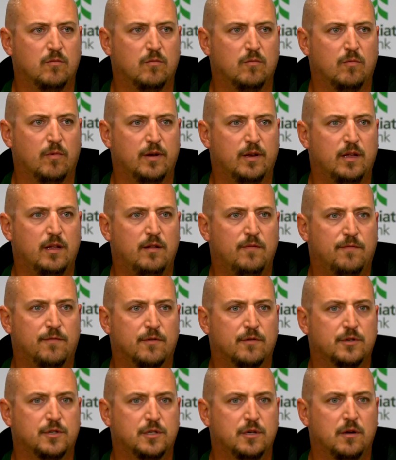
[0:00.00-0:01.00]
when he
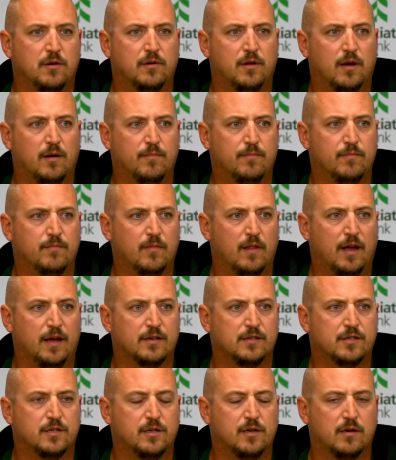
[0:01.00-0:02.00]
first showed up
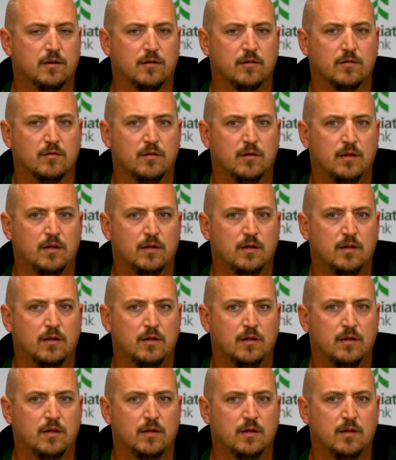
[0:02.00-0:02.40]
last year,